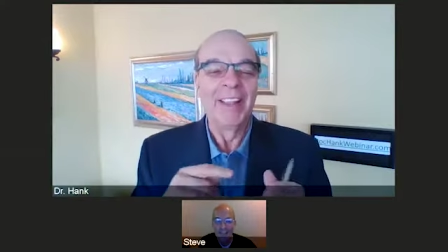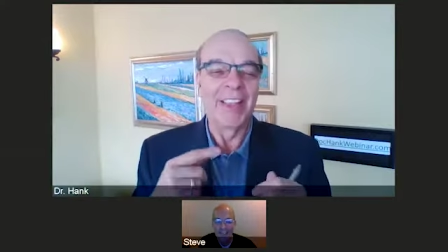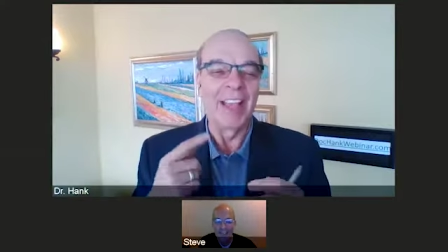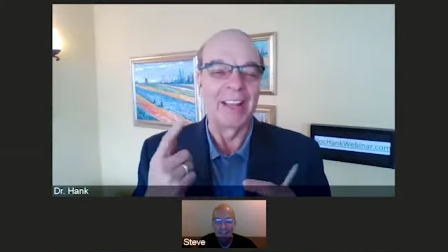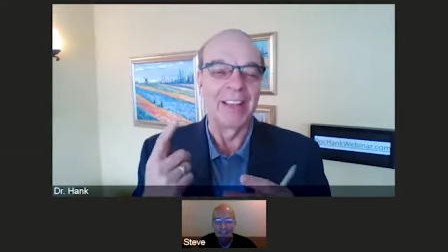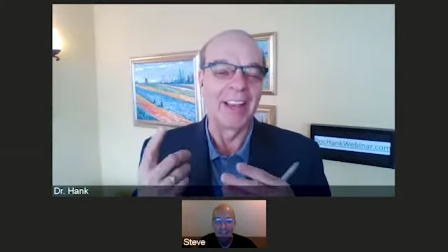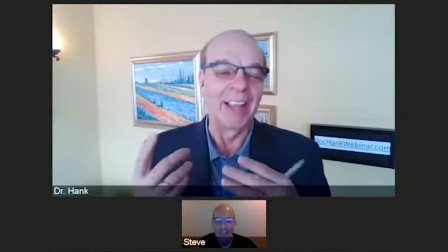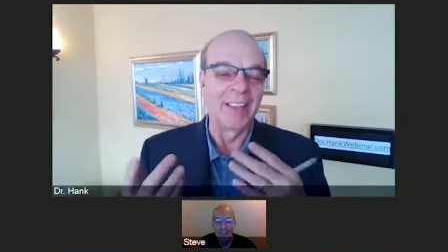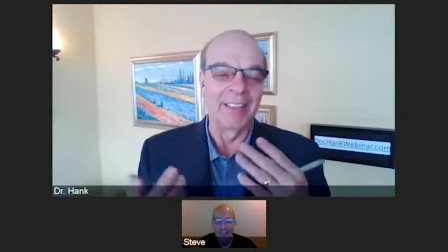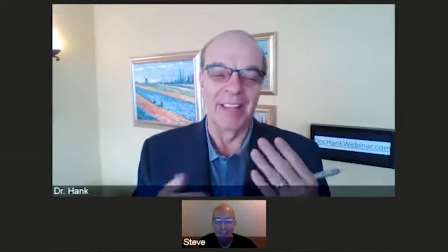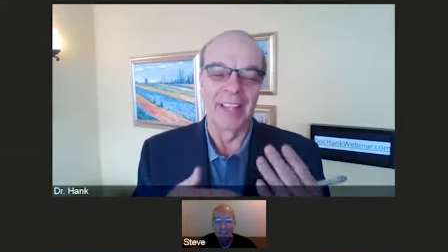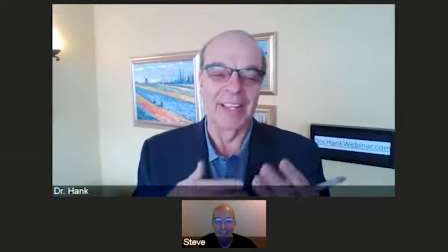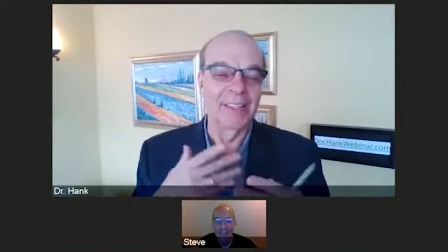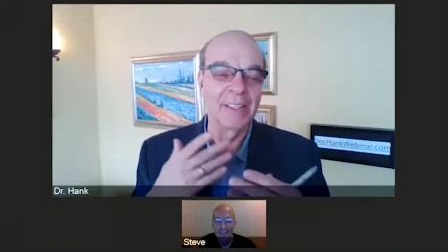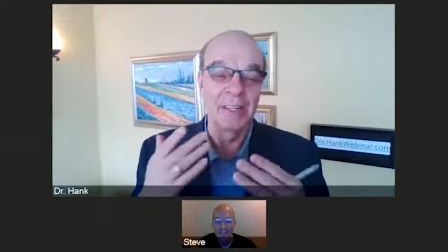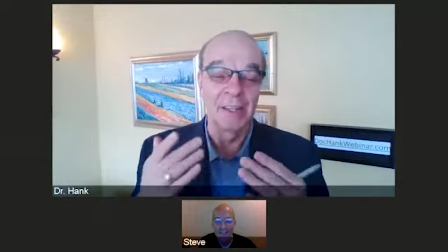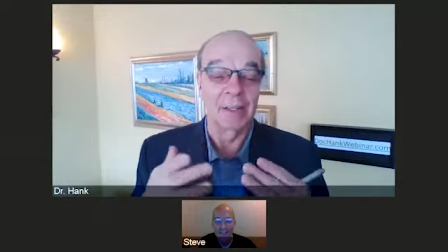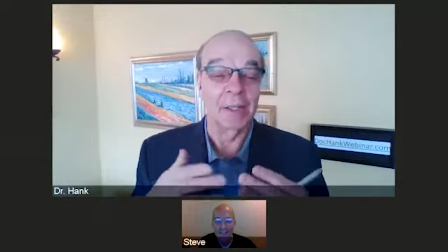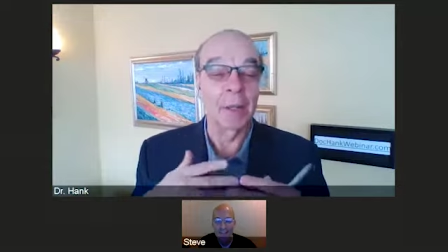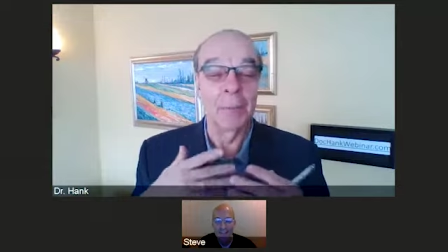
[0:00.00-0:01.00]
that, that
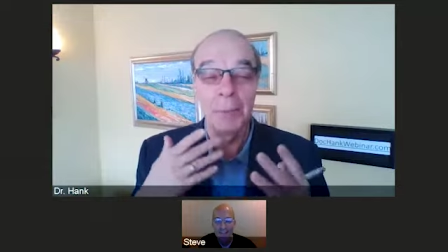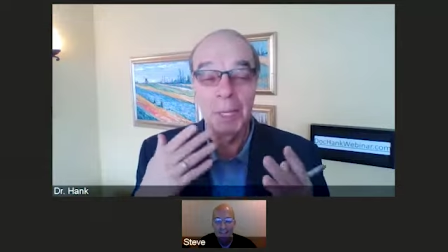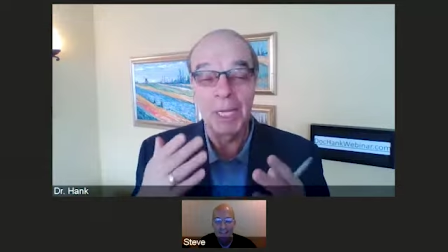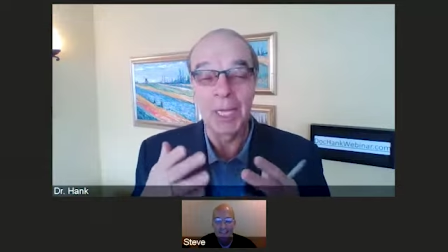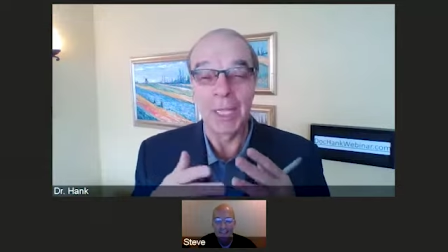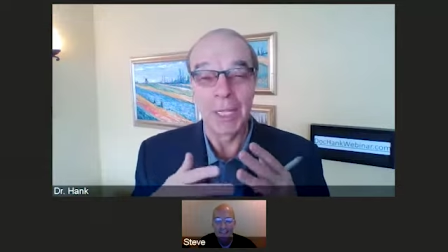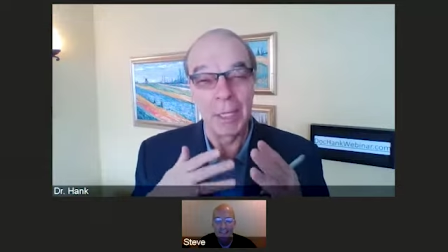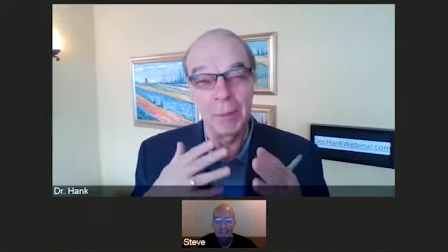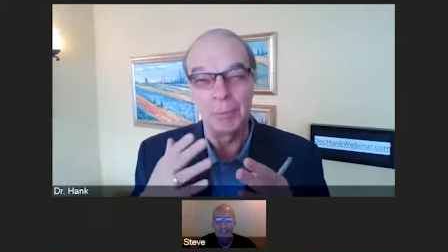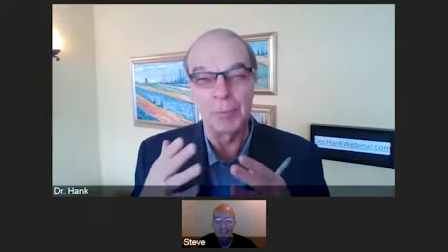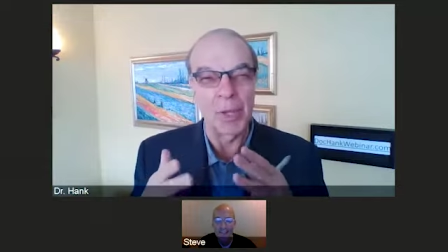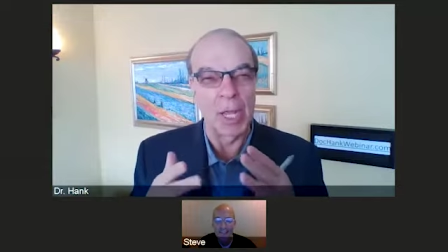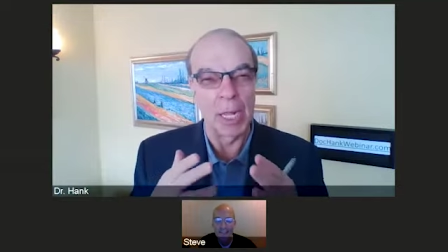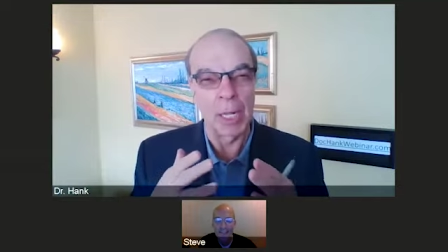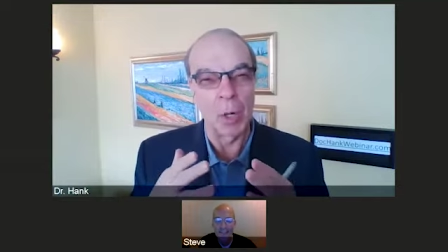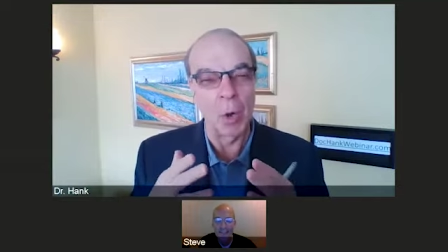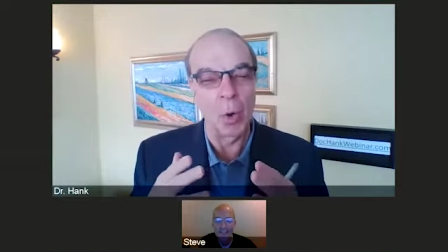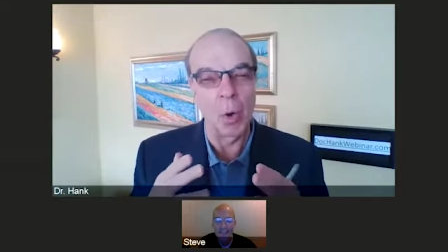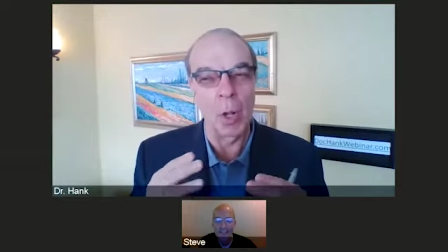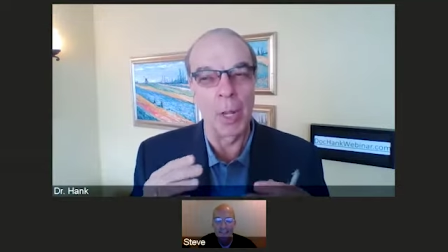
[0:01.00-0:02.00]
little committee keeps on
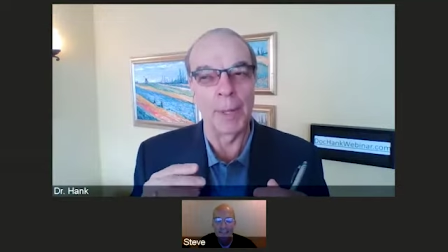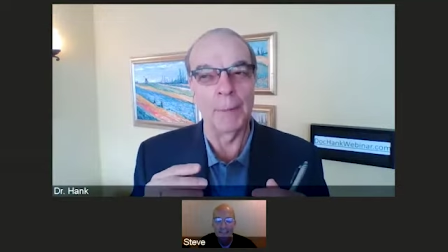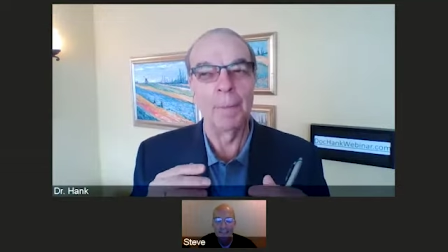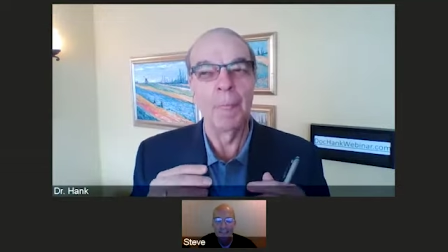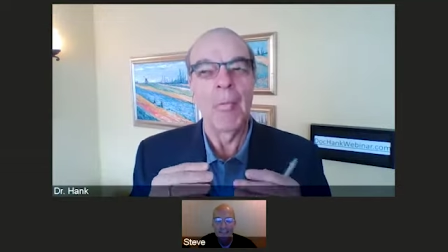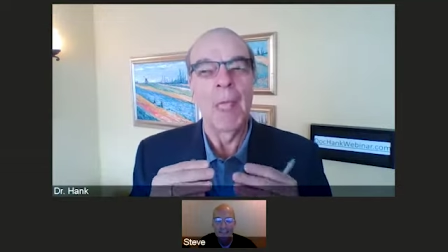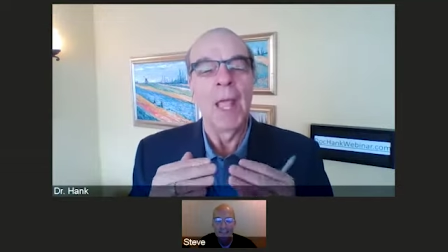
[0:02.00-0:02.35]
going,